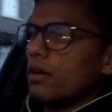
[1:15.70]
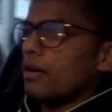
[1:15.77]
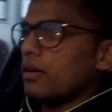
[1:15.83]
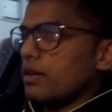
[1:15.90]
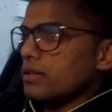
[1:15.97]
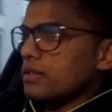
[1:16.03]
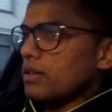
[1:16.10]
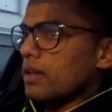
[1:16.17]
on,
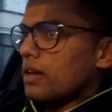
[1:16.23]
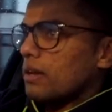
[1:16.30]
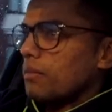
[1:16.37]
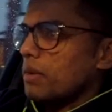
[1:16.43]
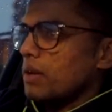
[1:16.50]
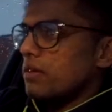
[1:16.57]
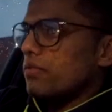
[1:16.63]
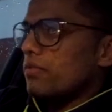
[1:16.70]
it's getting
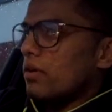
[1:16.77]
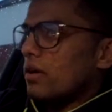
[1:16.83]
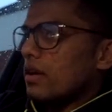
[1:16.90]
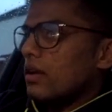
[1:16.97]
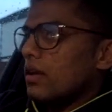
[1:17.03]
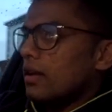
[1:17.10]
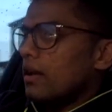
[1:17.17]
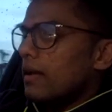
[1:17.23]
really
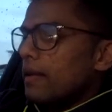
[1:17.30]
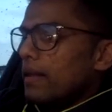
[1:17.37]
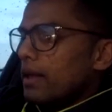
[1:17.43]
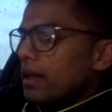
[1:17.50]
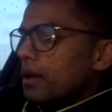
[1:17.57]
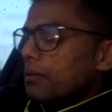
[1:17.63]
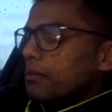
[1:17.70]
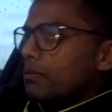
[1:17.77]
foggy.
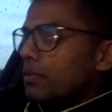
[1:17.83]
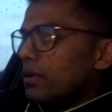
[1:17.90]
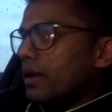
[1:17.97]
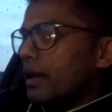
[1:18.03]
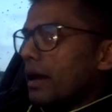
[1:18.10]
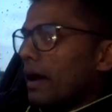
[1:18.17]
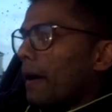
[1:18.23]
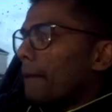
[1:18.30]
But
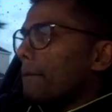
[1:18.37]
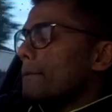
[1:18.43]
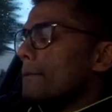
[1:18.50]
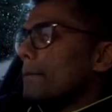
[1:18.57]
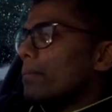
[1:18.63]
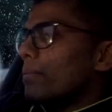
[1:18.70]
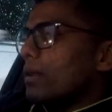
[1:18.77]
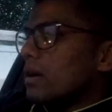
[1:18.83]
yeah,
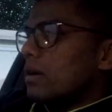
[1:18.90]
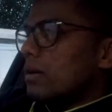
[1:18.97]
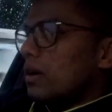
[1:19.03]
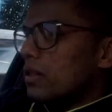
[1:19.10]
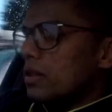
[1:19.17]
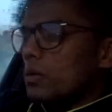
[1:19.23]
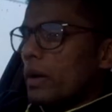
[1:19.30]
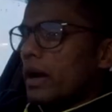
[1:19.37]

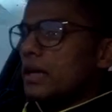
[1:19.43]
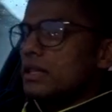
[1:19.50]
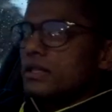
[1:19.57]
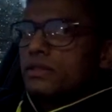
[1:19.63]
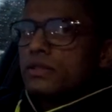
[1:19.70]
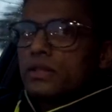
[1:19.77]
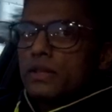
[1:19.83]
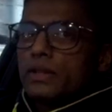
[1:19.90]

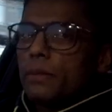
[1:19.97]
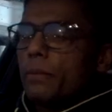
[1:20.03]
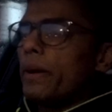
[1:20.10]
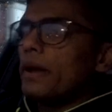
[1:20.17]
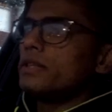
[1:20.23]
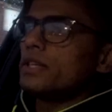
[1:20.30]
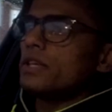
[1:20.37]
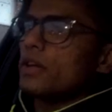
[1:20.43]
otherwise,
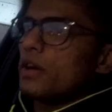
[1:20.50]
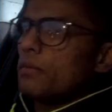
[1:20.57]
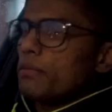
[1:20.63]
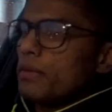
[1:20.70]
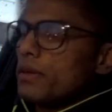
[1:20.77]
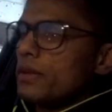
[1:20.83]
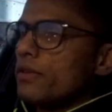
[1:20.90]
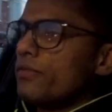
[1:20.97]
depending
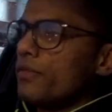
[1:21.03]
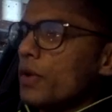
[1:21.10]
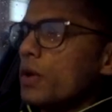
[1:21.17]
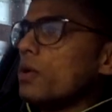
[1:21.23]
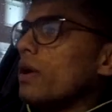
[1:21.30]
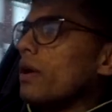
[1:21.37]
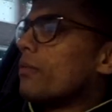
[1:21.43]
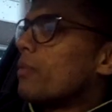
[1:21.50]
on
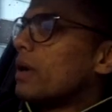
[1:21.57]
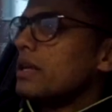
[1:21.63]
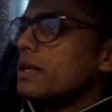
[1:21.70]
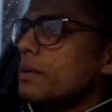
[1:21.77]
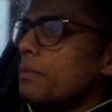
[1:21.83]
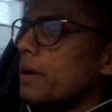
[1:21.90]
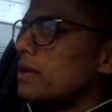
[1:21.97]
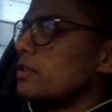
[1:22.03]
fuel, it really
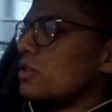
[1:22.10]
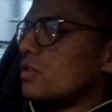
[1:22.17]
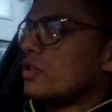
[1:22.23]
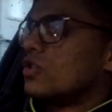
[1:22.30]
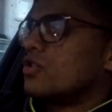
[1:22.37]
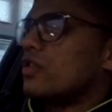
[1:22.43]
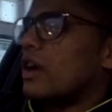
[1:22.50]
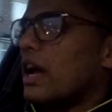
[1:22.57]
depends on your
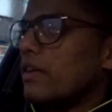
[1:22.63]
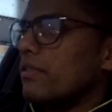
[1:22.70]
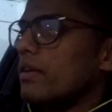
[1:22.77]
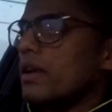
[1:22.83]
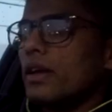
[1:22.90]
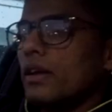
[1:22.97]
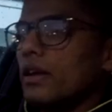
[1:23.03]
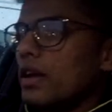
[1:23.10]

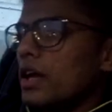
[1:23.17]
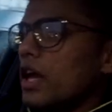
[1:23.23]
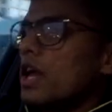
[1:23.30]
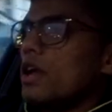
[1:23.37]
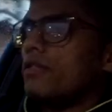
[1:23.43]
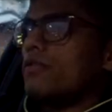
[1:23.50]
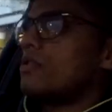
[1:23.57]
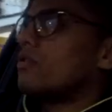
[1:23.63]
driving.
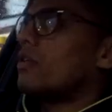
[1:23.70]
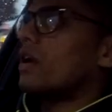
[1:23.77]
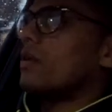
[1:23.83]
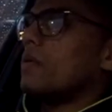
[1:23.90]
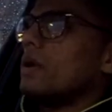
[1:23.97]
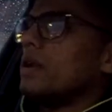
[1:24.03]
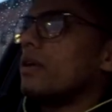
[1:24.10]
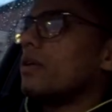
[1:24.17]
If you drive
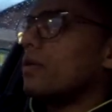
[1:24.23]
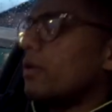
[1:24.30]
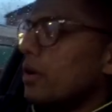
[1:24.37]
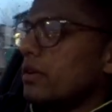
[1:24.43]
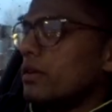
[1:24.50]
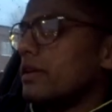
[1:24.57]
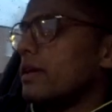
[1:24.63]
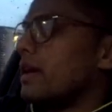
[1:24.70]
really
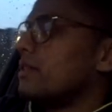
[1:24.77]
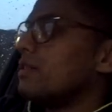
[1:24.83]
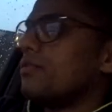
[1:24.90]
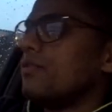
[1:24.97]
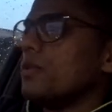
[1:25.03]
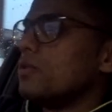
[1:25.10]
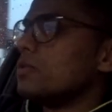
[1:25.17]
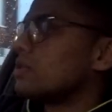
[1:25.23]
good, yeah, the
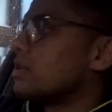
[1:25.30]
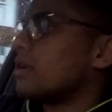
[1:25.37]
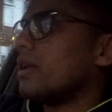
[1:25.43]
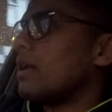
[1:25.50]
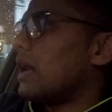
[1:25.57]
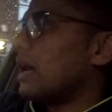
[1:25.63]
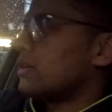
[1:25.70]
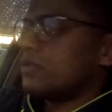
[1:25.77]
fuel is gonna
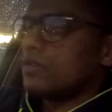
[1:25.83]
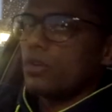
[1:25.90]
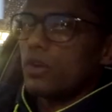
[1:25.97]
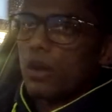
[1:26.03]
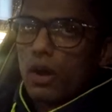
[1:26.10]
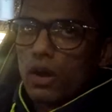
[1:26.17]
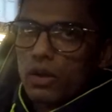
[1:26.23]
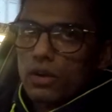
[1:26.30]
last you
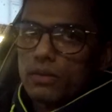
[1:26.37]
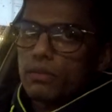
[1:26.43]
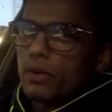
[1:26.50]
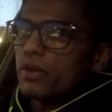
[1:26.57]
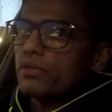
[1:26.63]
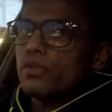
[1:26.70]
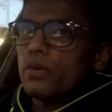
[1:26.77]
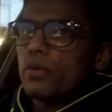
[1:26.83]
longer. But
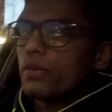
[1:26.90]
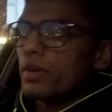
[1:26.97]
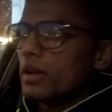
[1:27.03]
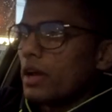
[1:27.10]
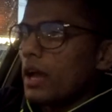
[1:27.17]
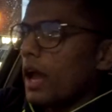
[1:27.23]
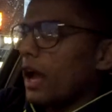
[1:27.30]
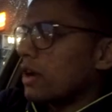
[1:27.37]
if you're
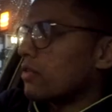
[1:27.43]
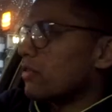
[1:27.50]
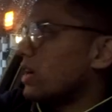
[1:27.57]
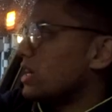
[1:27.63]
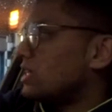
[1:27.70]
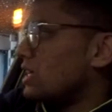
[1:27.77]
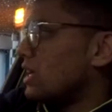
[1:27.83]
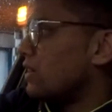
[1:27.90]

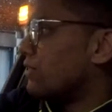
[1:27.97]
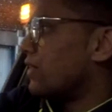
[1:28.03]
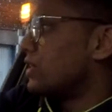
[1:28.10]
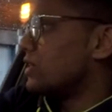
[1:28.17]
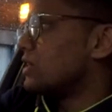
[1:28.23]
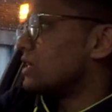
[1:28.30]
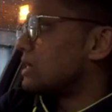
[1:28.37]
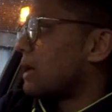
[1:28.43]
aggressive and
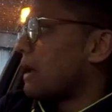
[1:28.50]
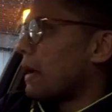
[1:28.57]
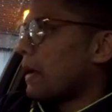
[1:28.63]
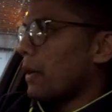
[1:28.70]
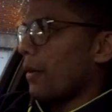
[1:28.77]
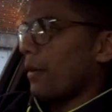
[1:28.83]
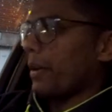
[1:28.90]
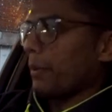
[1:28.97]
just
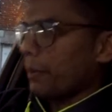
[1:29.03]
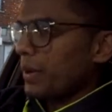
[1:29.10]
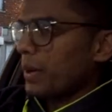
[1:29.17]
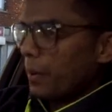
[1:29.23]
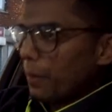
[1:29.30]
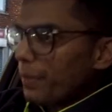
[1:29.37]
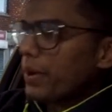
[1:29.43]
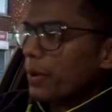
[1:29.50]
going
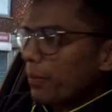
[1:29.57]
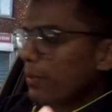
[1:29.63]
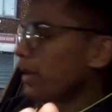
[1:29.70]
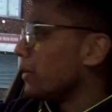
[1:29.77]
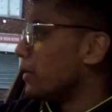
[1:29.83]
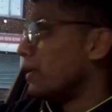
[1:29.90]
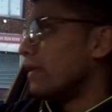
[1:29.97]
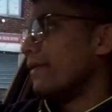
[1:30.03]
pew pew
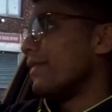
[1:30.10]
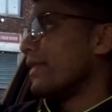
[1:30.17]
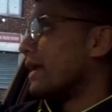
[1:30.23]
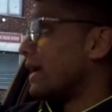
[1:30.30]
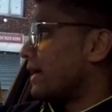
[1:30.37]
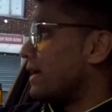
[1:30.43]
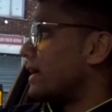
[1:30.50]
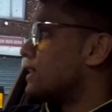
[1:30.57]
pew,
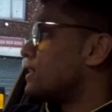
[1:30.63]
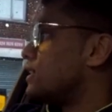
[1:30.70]
yes,